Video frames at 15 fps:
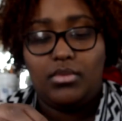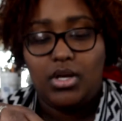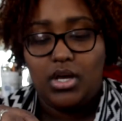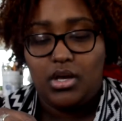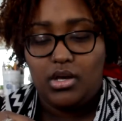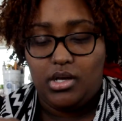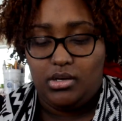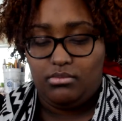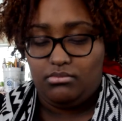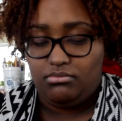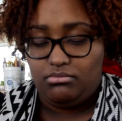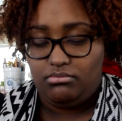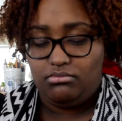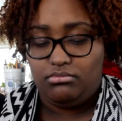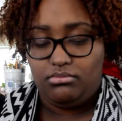um,
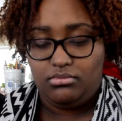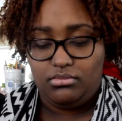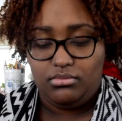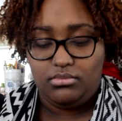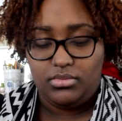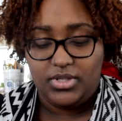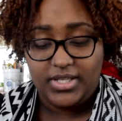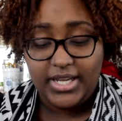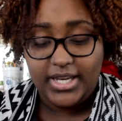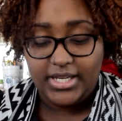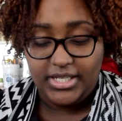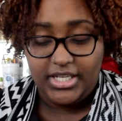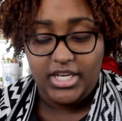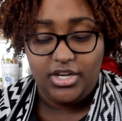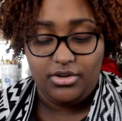
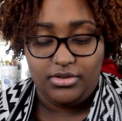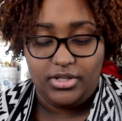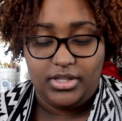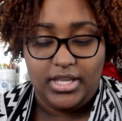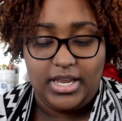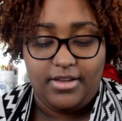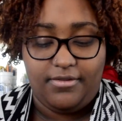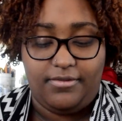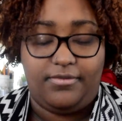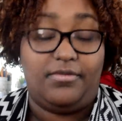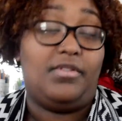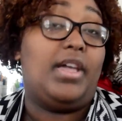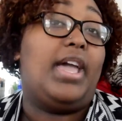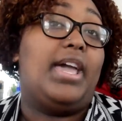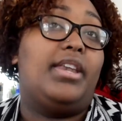second year that they have
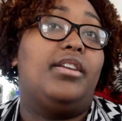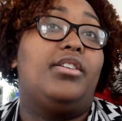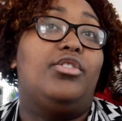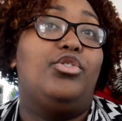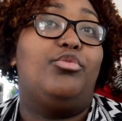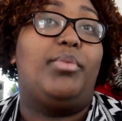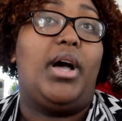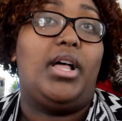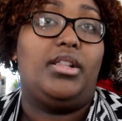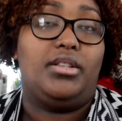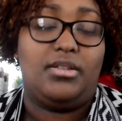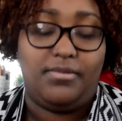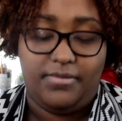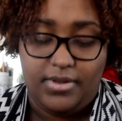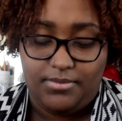added a new
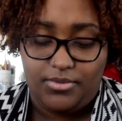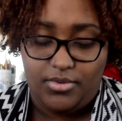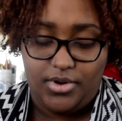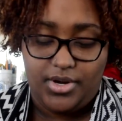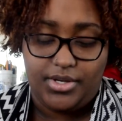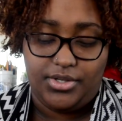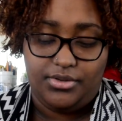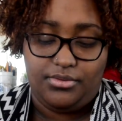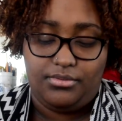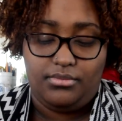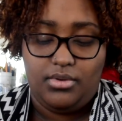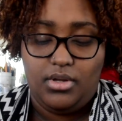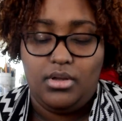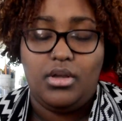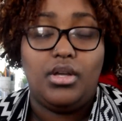polish in February to
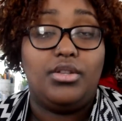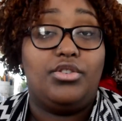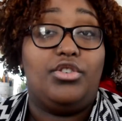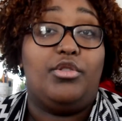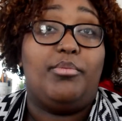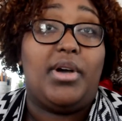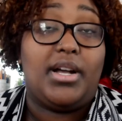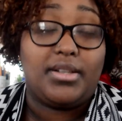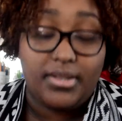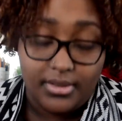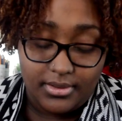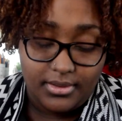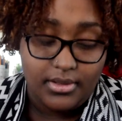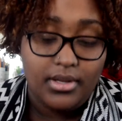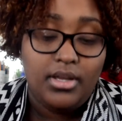to your
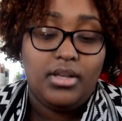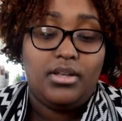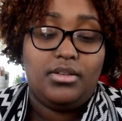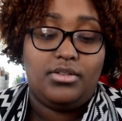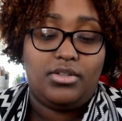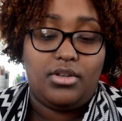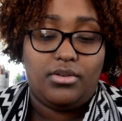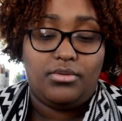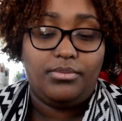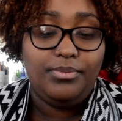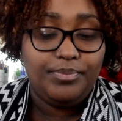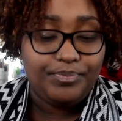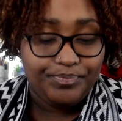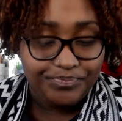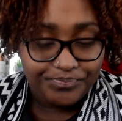boxes. So
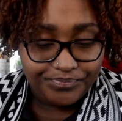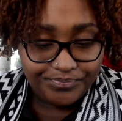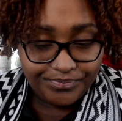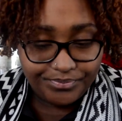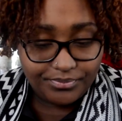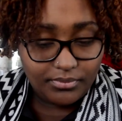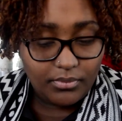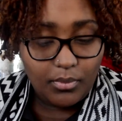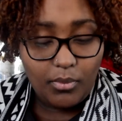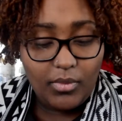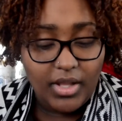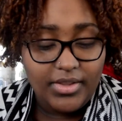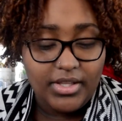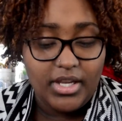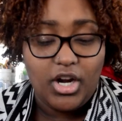
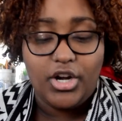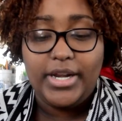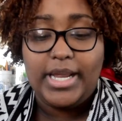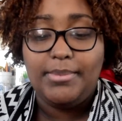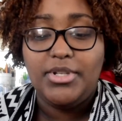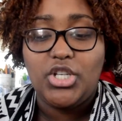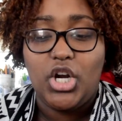her name is